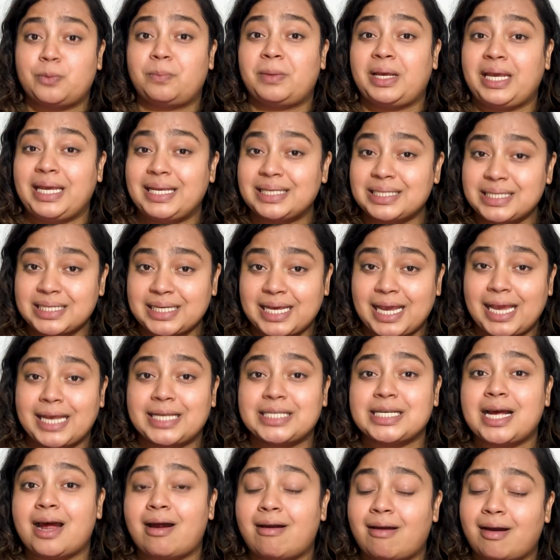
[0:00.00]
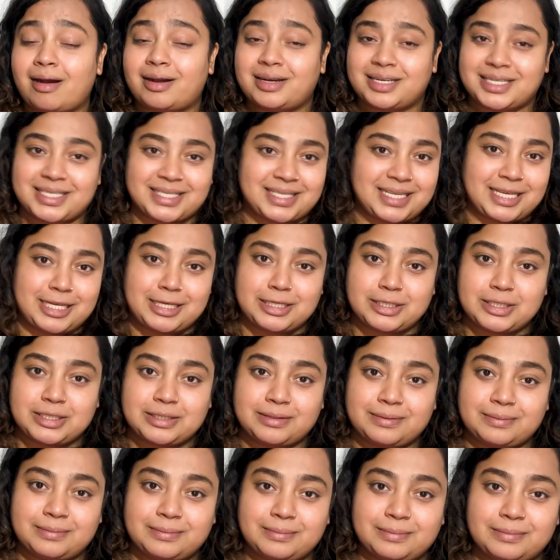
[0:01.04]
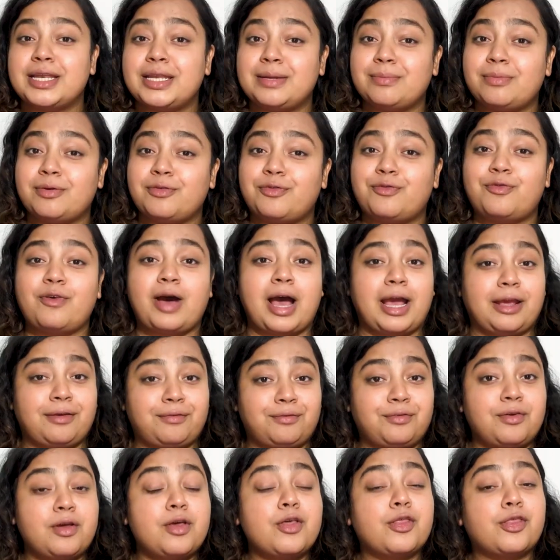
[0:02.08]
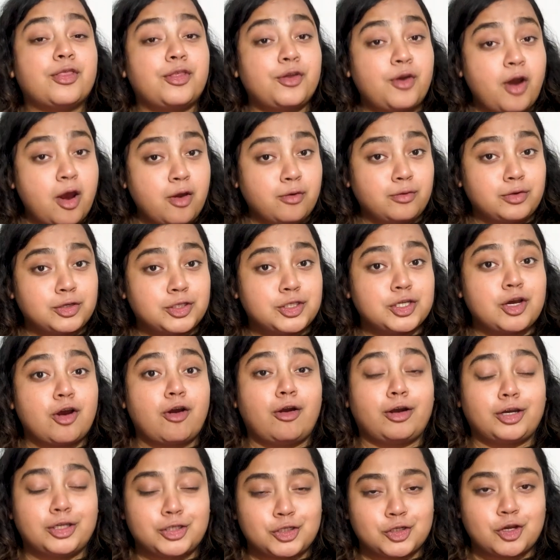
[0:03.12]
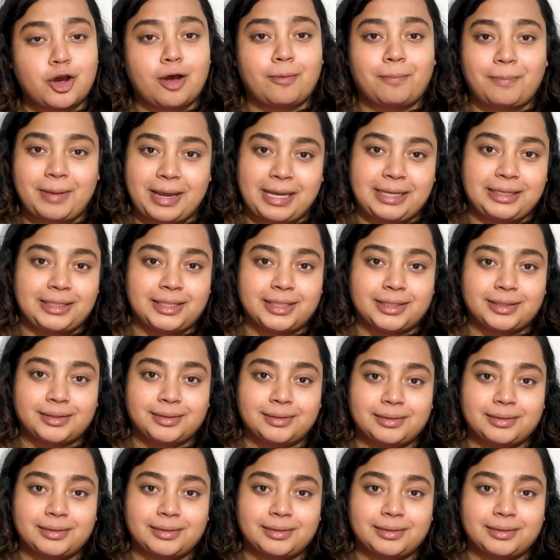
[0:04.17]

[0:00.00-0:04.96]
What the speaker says: may indicate a heart disease. Number 5, throat or jaw pain.